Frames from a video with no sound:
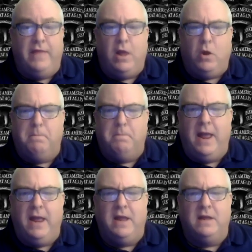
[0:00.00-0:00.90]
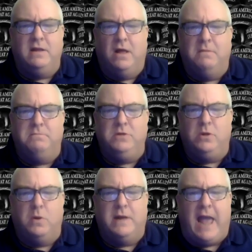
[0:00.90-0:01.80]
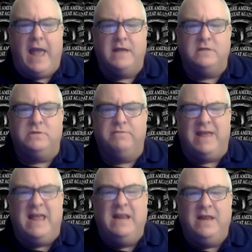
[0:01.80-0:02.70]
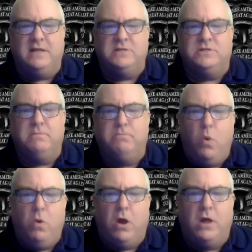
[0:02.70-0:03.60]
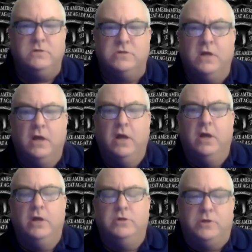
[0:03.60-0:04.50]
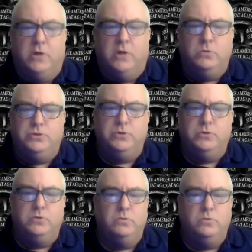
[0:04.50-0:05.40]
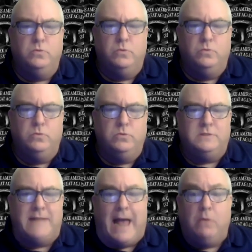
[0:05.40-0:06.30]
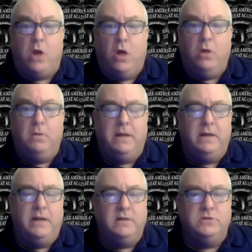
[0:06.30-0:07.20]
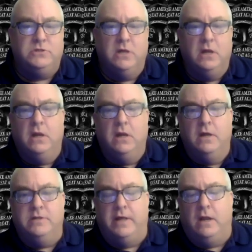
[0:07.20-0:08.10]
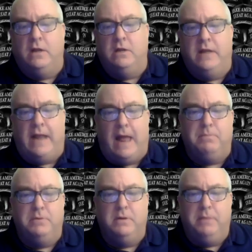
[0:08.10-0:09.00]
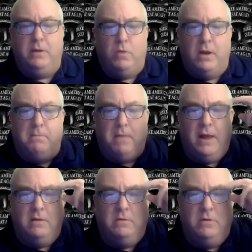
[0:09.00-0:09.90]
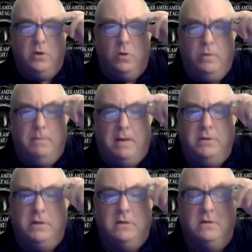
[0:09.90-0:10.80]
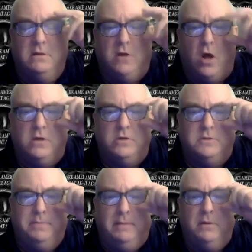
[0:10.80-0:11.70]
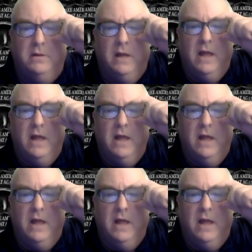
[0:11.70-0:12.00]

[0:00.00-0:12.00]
are paying gangs of idiots and morons to go to town hall meetings that happen to be run by Republican Congress people,